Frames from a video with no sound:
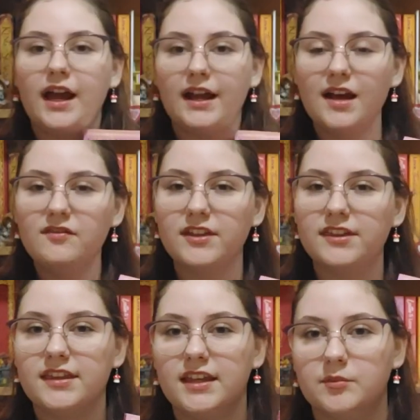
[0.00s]
kind of have a
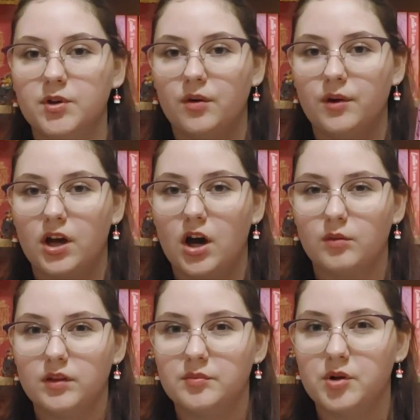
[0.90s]
theme going on
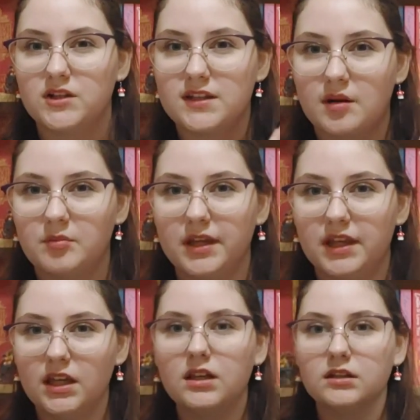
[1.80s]
with the books that I'm
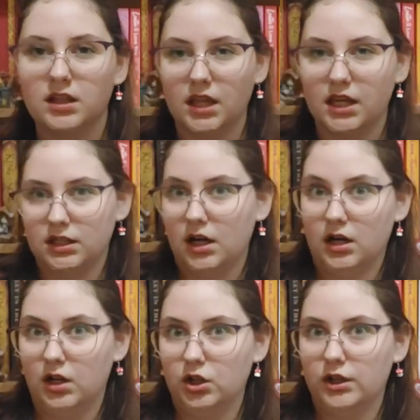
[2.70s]
picking, like a
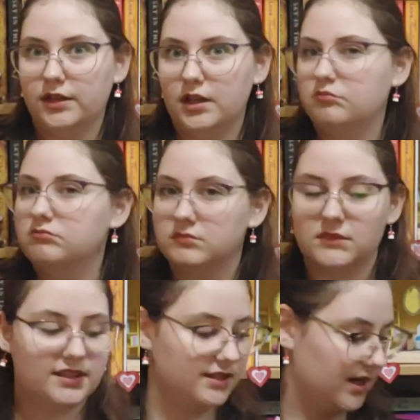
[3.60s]
color theme. That's